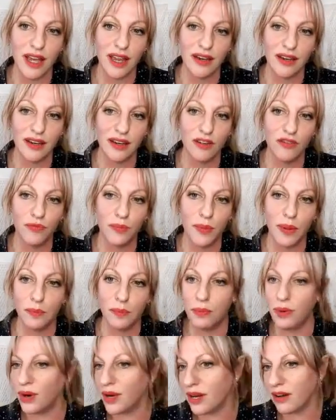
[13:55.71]
and you've been
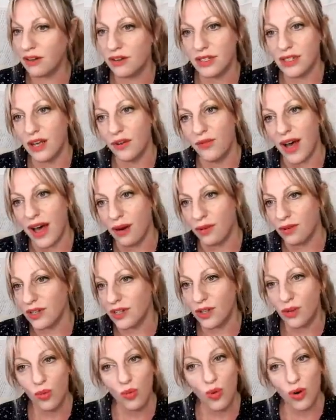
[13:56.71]
putting yourself out
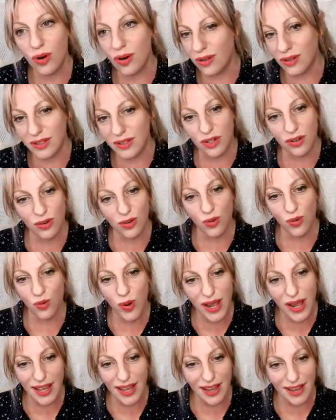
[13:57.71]
into the world in new
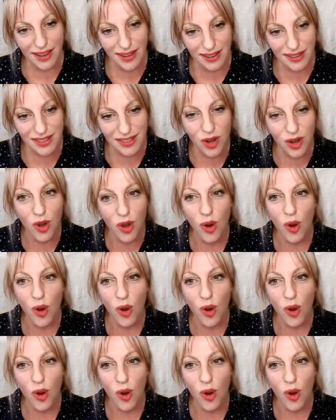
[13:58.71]
ways.